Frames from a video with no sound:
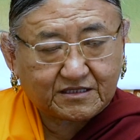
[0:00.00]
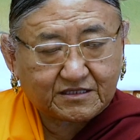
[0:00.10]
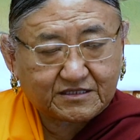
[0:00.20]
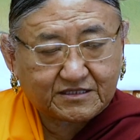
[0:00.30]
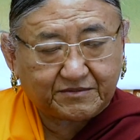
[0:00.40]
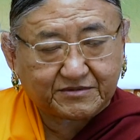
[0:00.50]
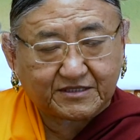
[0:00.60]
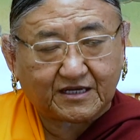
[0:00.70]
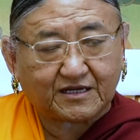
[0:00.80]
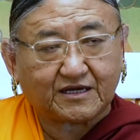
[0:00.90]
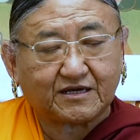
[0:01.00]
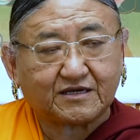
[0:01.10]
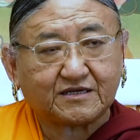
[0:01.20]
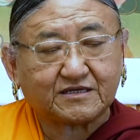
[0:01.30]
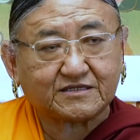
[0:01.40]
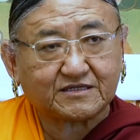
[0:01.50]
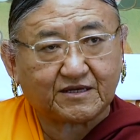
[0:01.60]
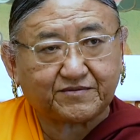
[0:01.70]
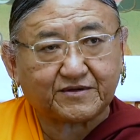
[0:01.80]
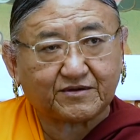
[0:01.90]
samsara,
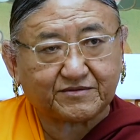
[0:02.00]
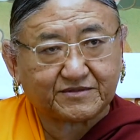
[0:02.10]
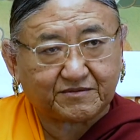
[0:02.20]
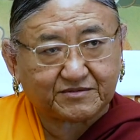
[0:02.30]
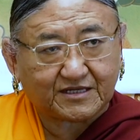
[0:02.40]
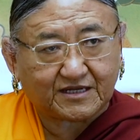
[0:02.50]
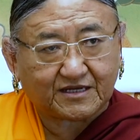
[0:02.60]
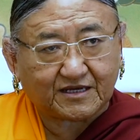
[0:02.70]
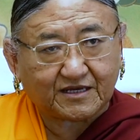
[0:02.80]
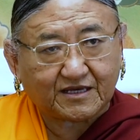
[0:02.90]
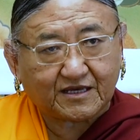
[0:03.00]
suffering of samsara.